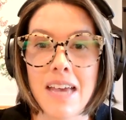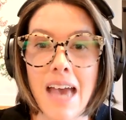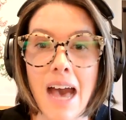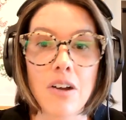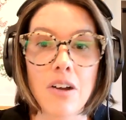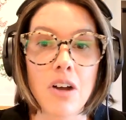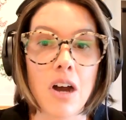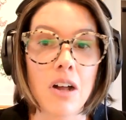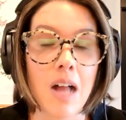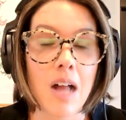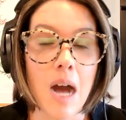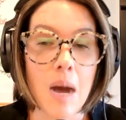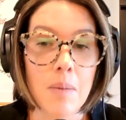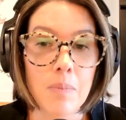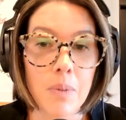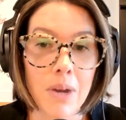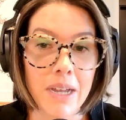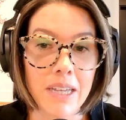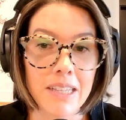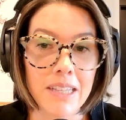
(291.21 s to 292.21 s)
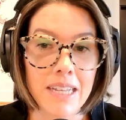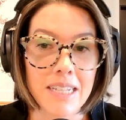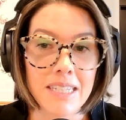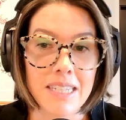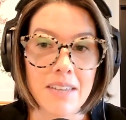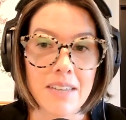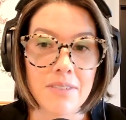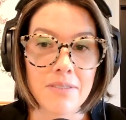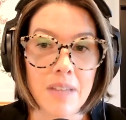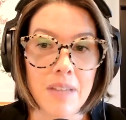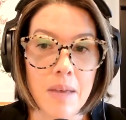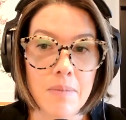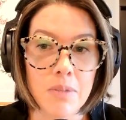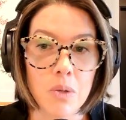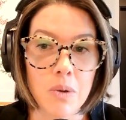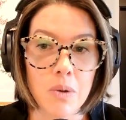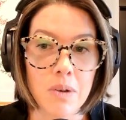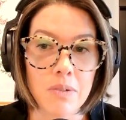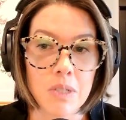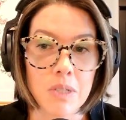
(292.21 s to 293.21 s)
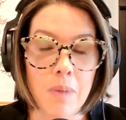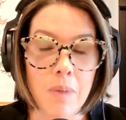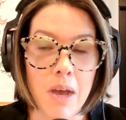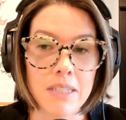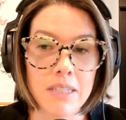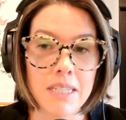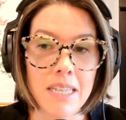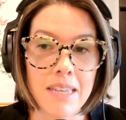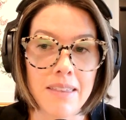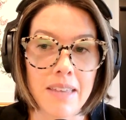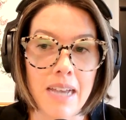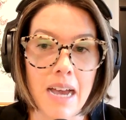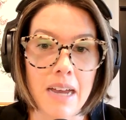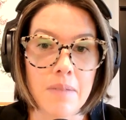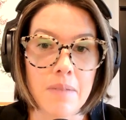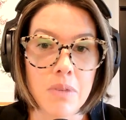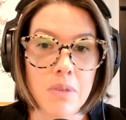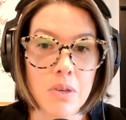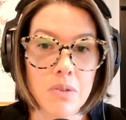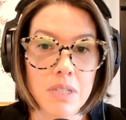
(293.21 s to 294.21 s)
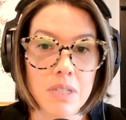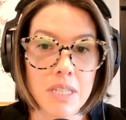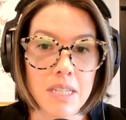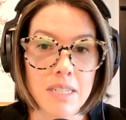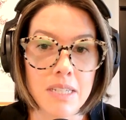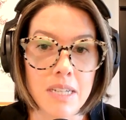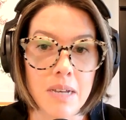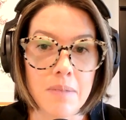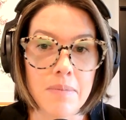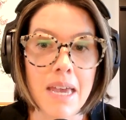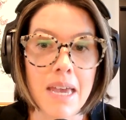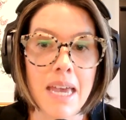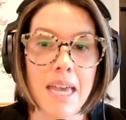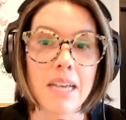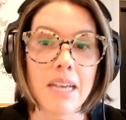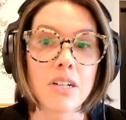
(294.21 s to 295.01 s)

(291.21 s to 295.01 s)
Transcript: Alcohol upregulates the inflammatory response in the gut immune system,